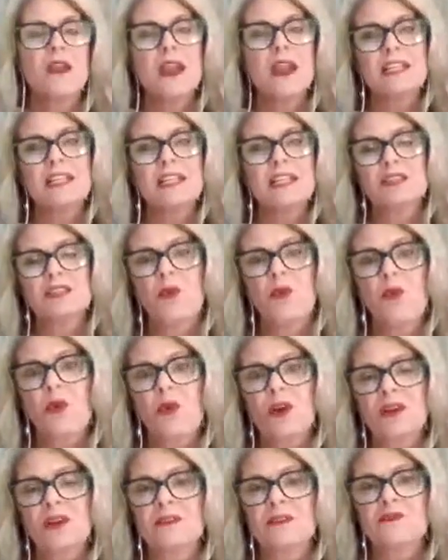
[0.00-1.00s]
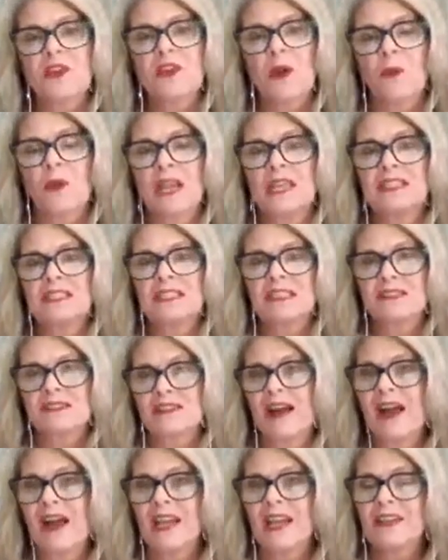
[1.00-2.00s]
It's important that when I
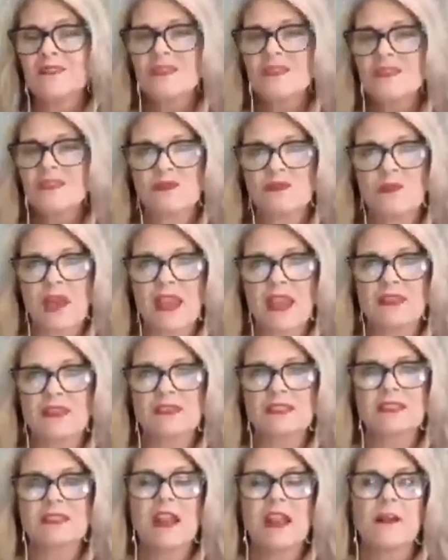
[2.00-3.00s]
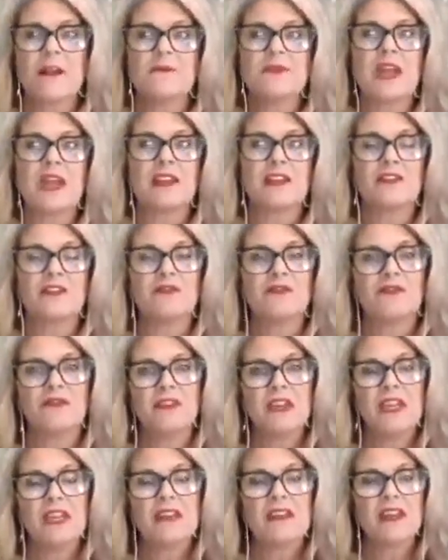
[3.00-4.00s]
design this space, that it
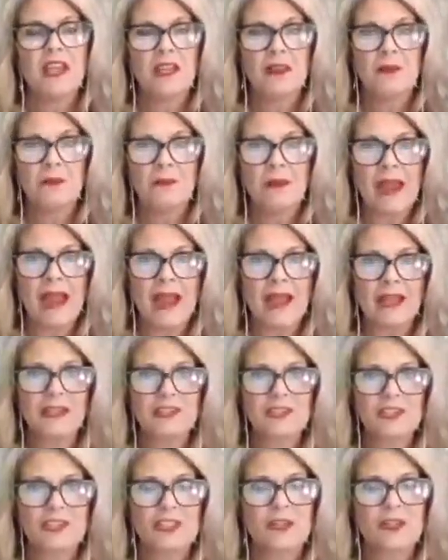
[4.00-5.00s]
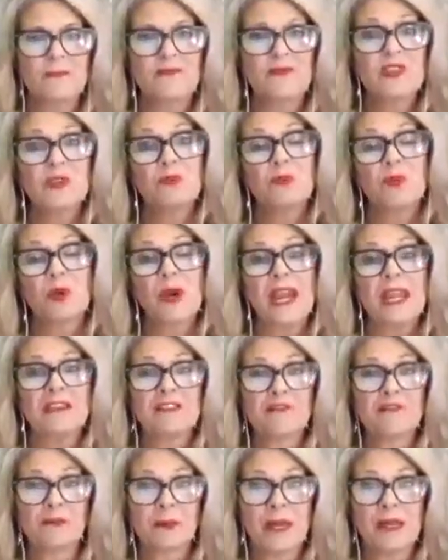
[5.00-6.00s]
fit and matched the
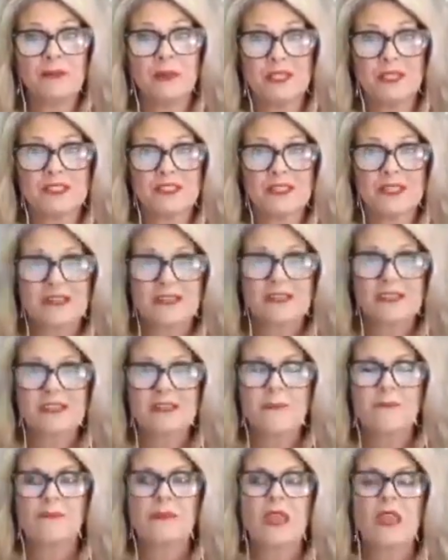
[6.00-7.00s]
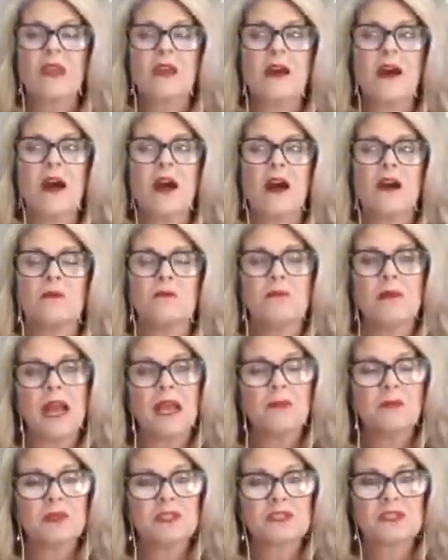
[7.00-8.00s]
brand of my business.
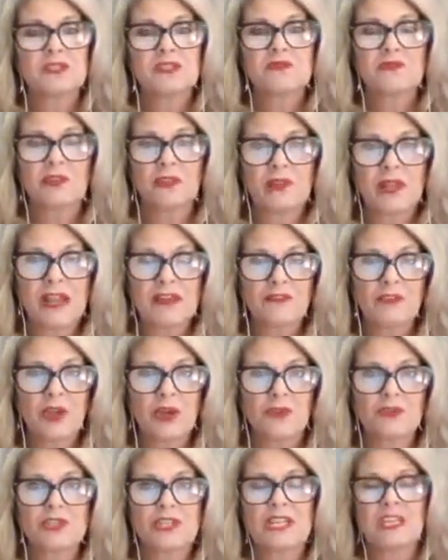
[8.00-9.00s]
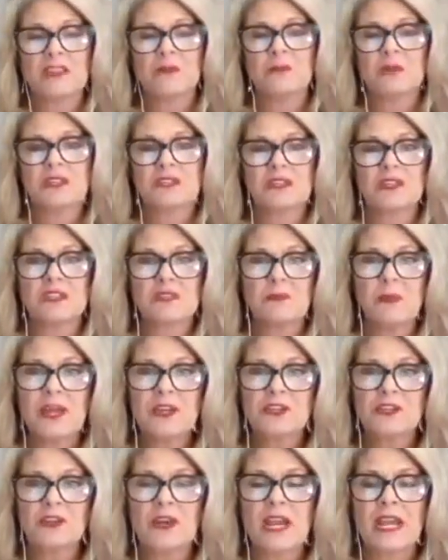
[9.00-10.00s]
My business for life coaching and business
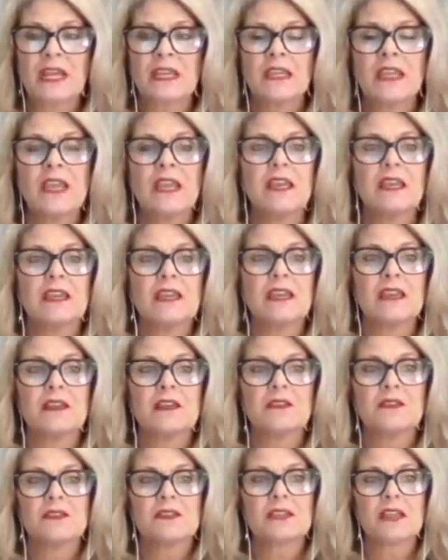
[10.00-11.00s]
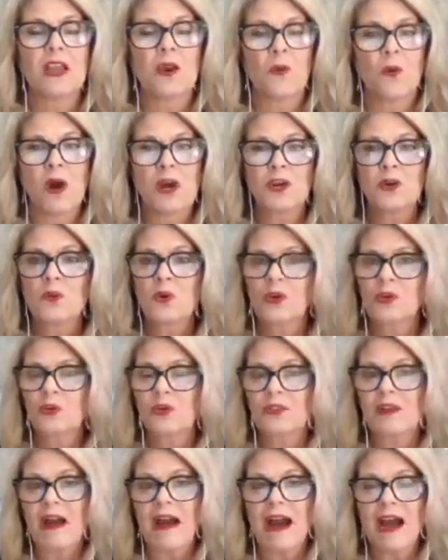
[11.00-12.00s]
mentoring is I want to work
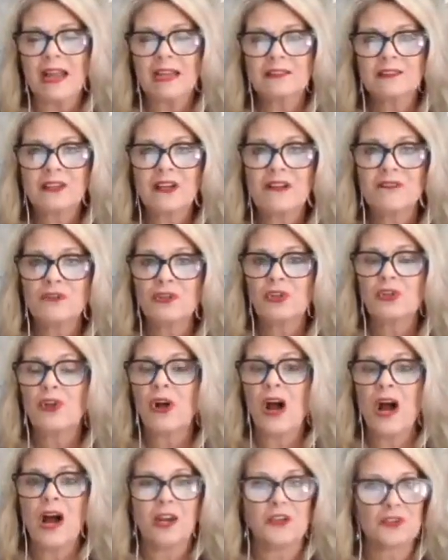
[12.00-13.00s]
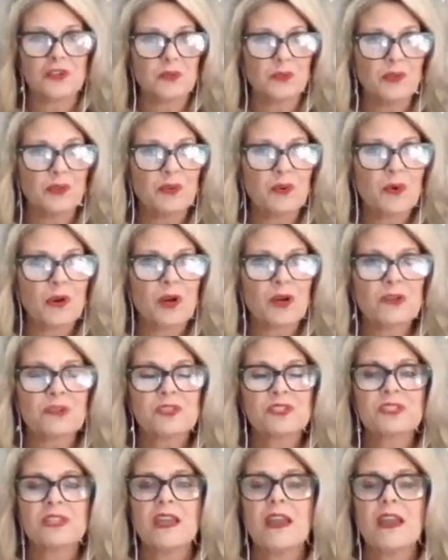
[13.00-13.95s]
with high-level entrepreneurs,